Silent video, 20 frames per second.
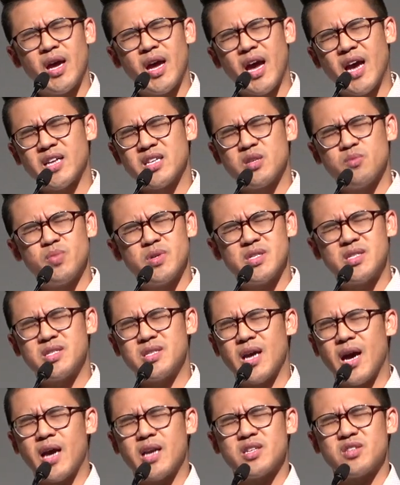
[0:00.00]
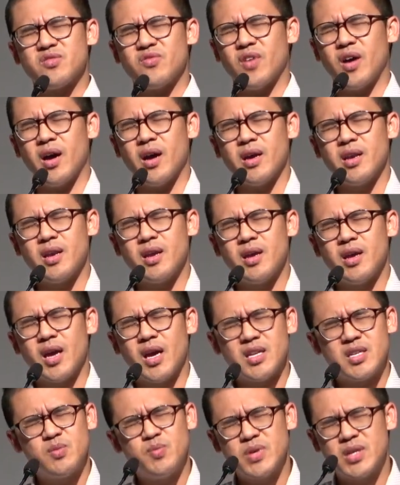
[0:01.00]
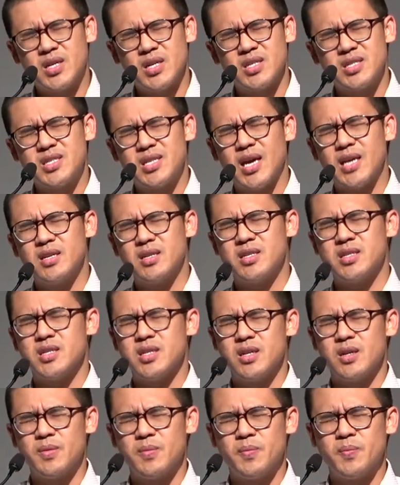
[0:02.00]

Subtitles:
and to be satisfied and to be contented.